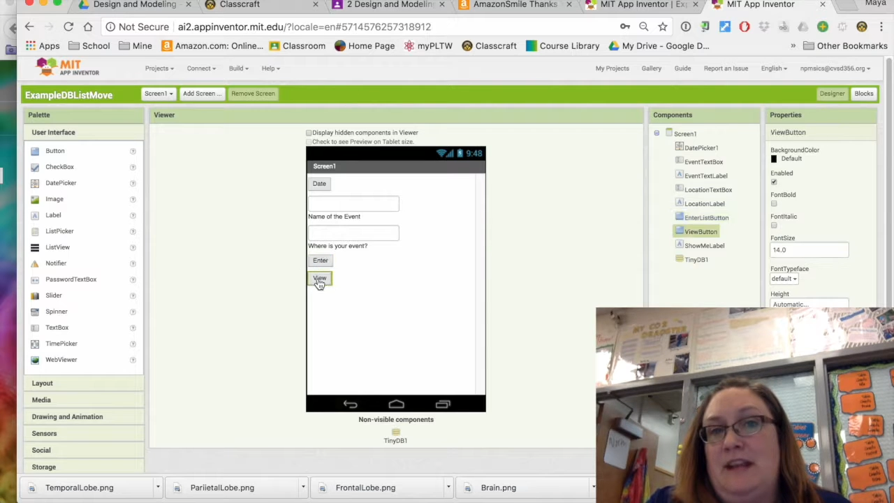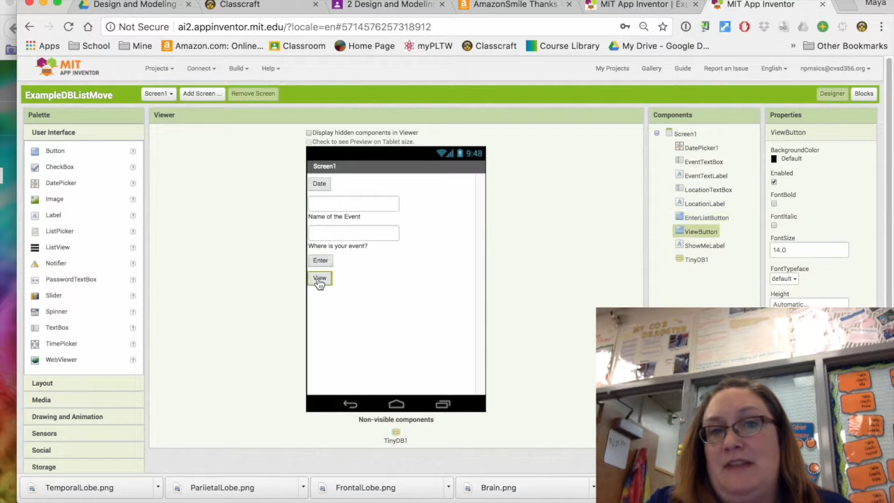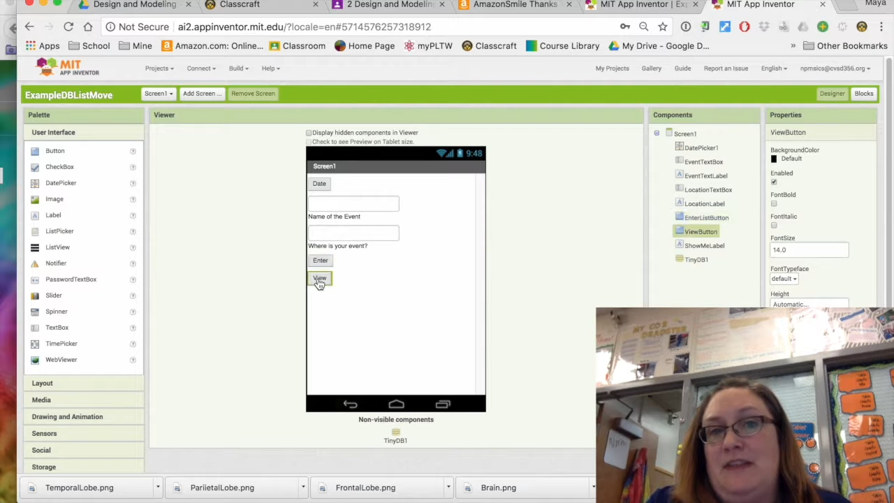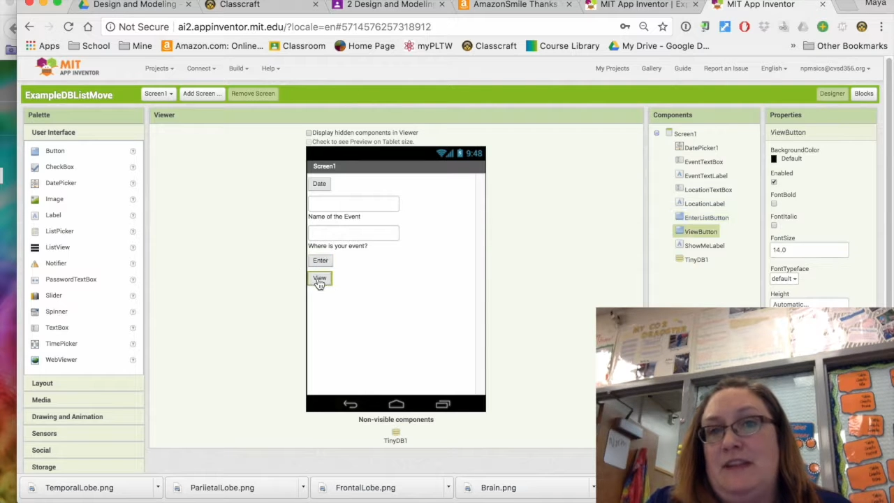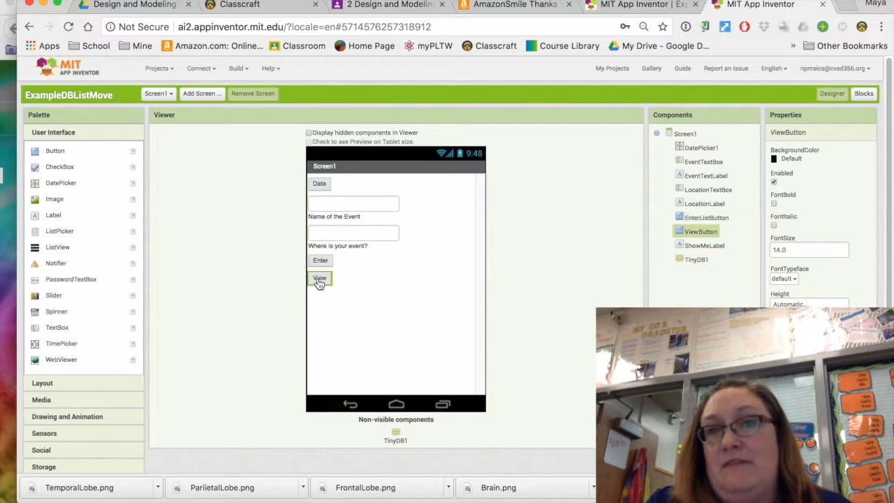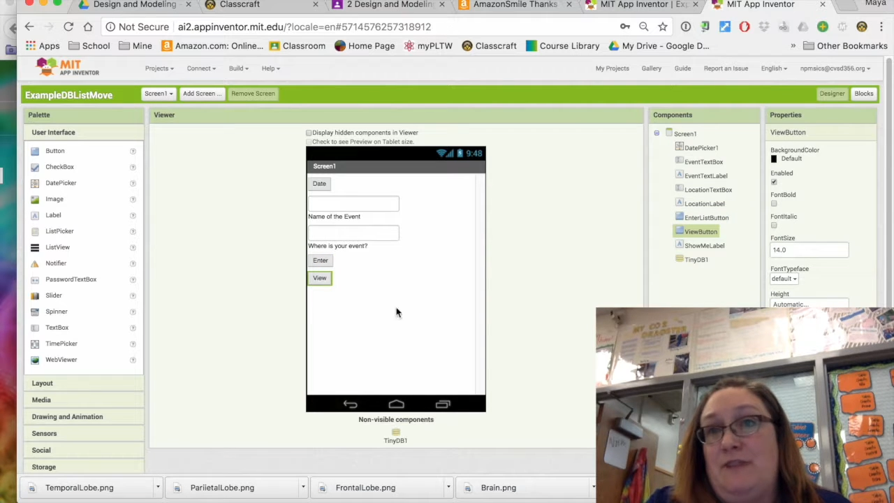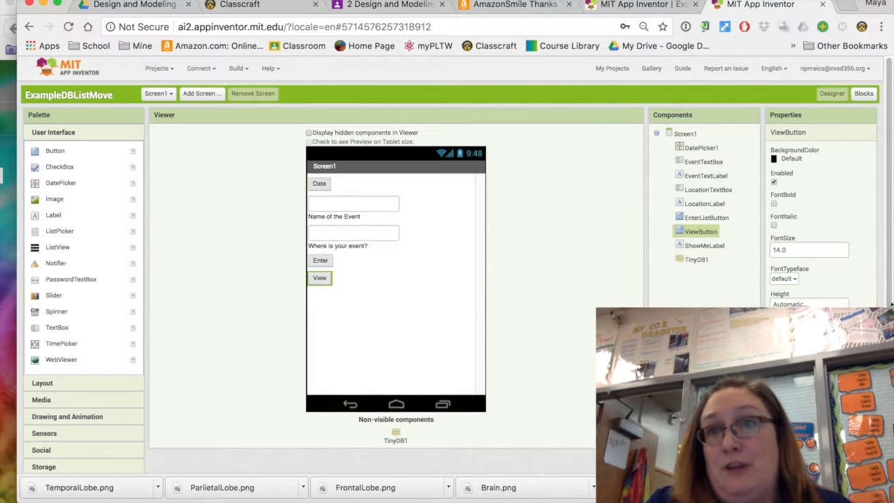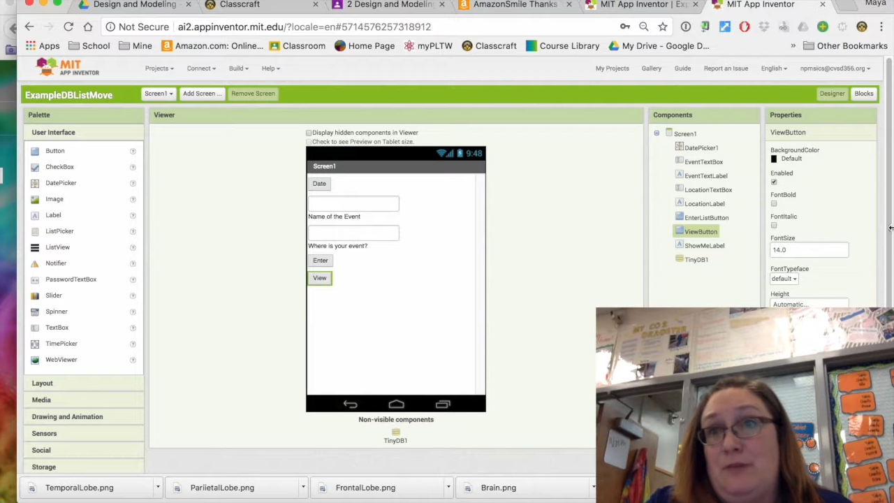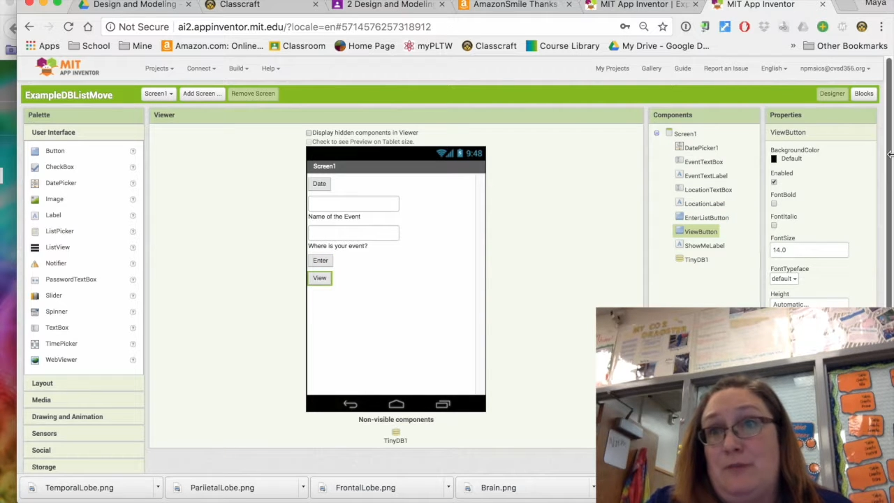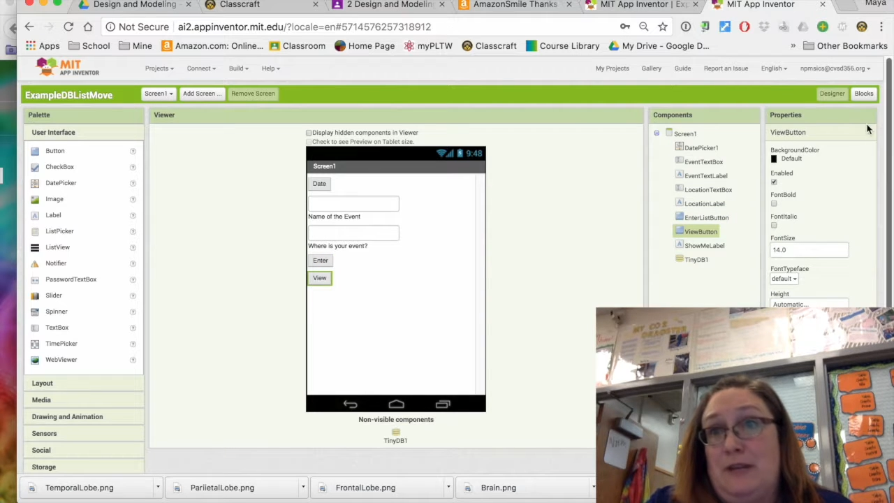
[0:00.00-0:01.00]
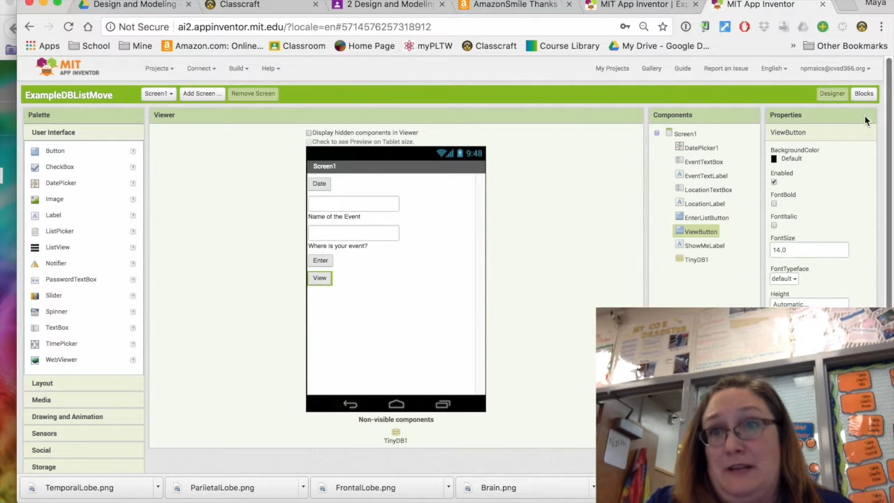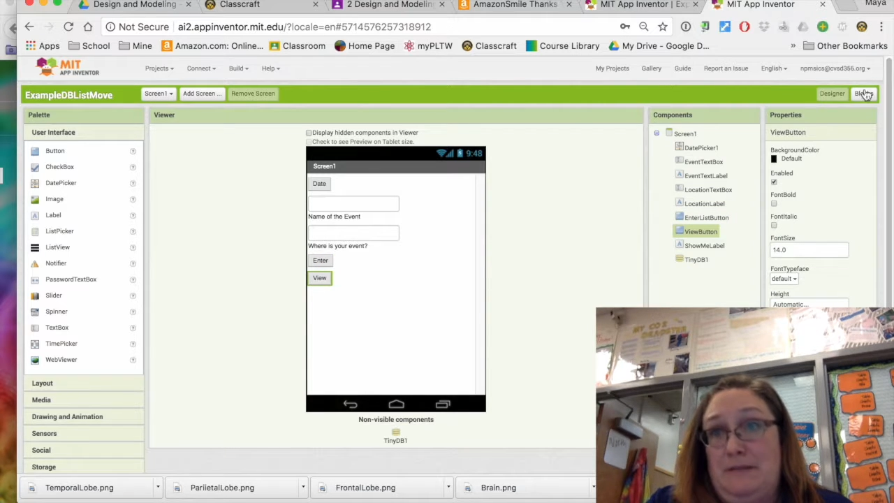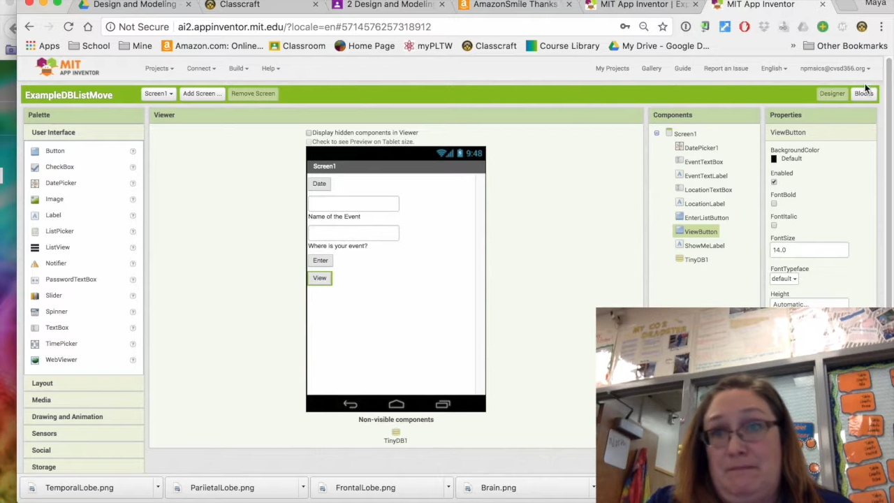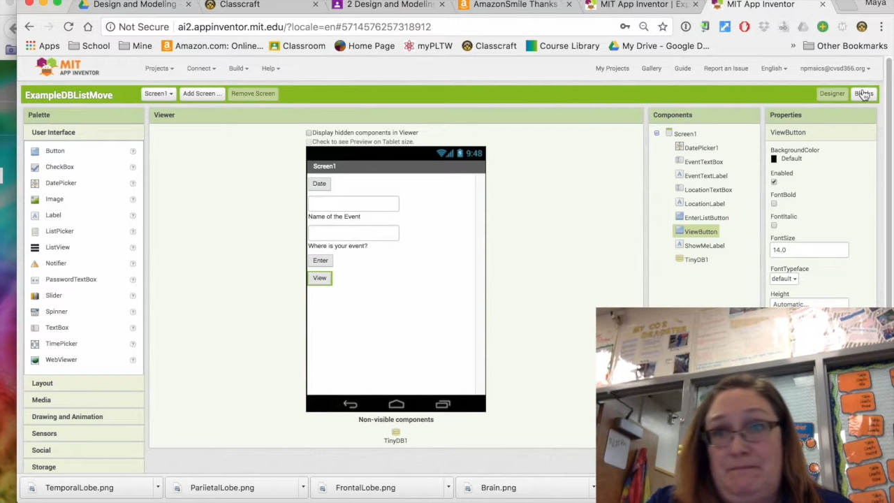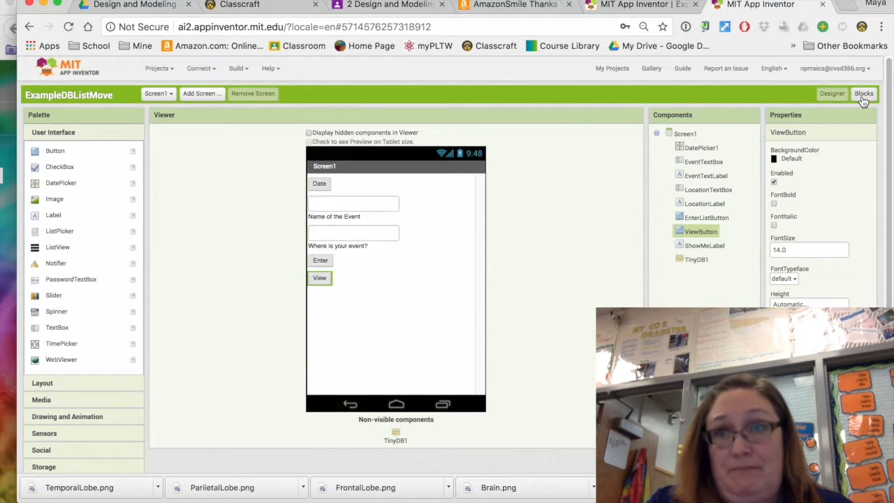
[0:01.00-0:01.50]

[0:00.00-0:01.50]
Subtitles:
and then a view button.